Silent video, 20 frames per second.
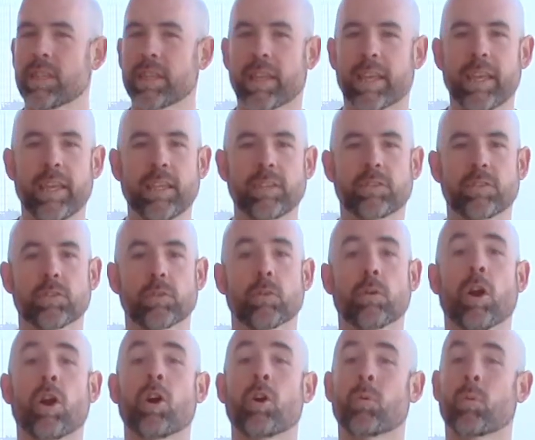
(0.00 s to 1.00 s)
key
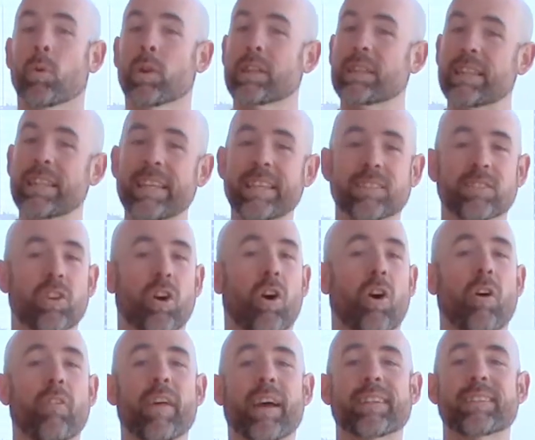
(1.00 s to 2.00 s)
to release
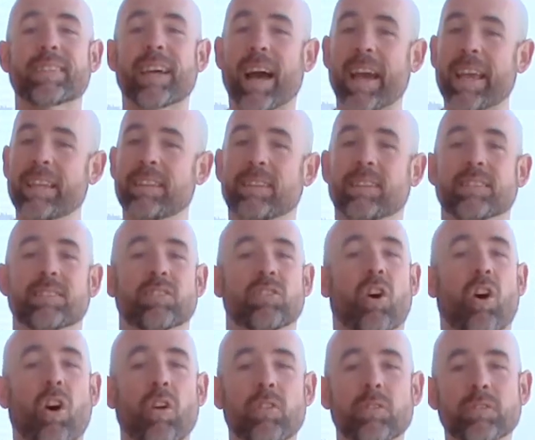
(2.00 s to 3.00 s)
all that tightness and
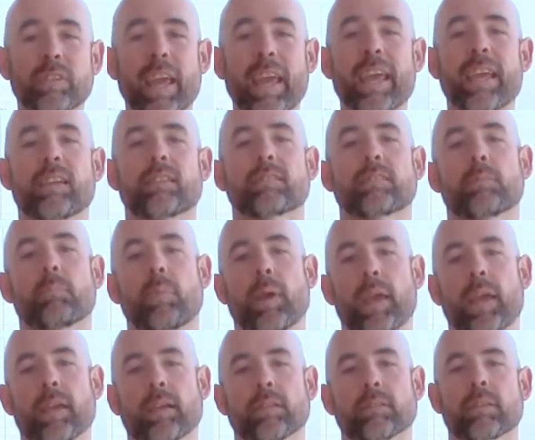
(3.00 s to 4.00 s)
all those aches and
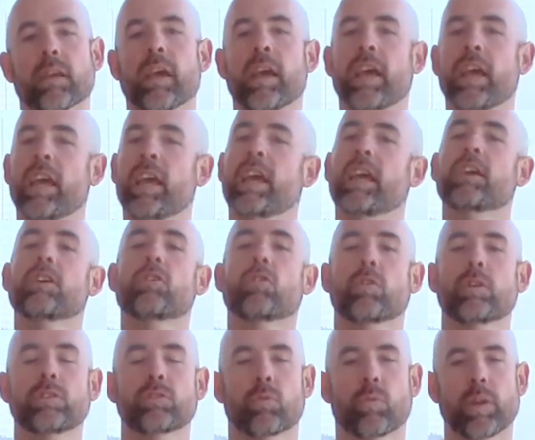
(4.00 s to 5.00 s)
pains,
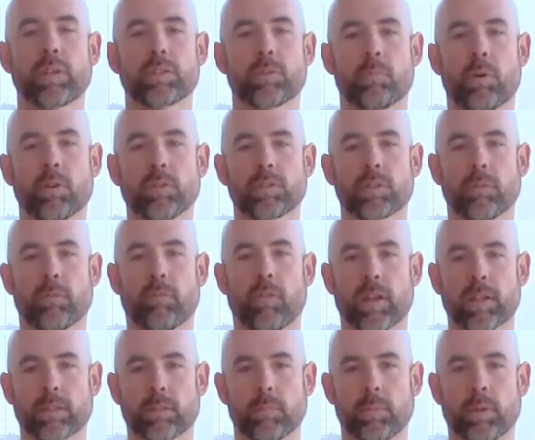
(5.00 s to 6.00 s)
increase range of motion and
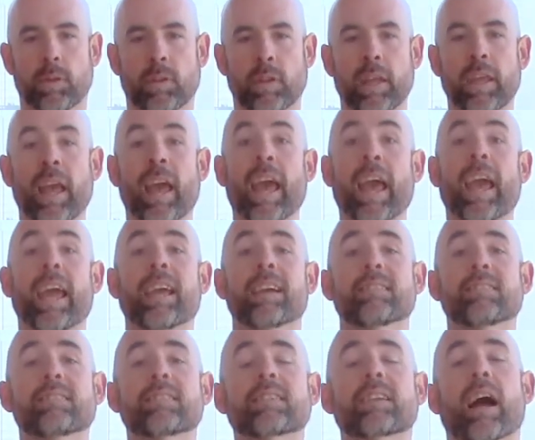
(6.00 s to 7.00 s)
flexibility,
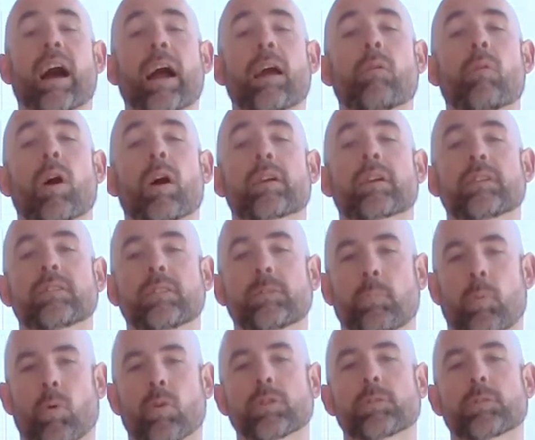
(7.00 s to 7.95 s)
and skyrocket sports